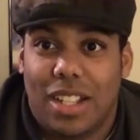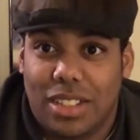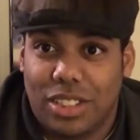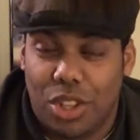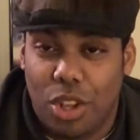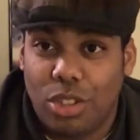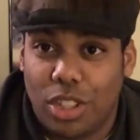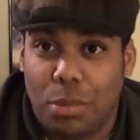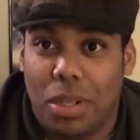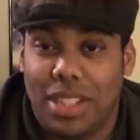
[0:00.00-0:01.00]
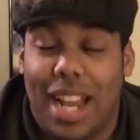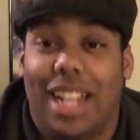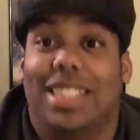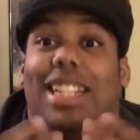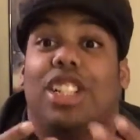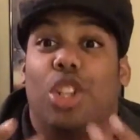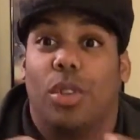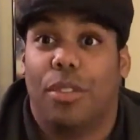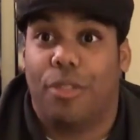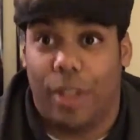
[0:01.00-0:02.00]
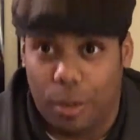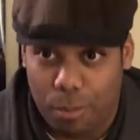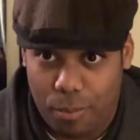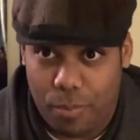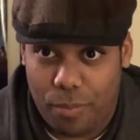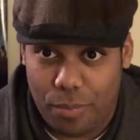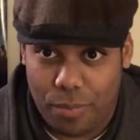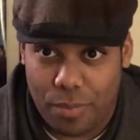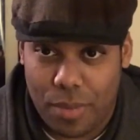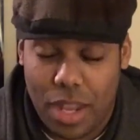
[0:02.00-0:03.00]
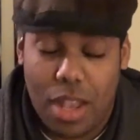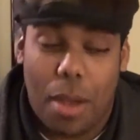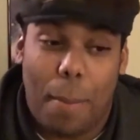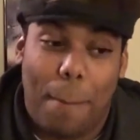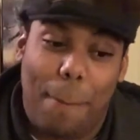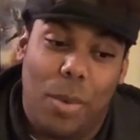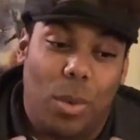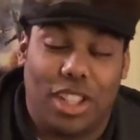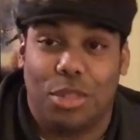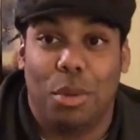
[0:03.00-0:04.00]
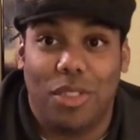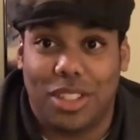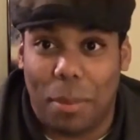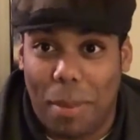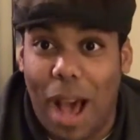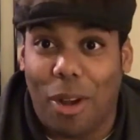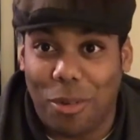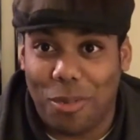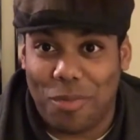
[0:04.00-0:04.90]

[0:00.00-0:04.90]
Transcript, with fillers: So those are his personalities that they show in the film. But what this movie's about,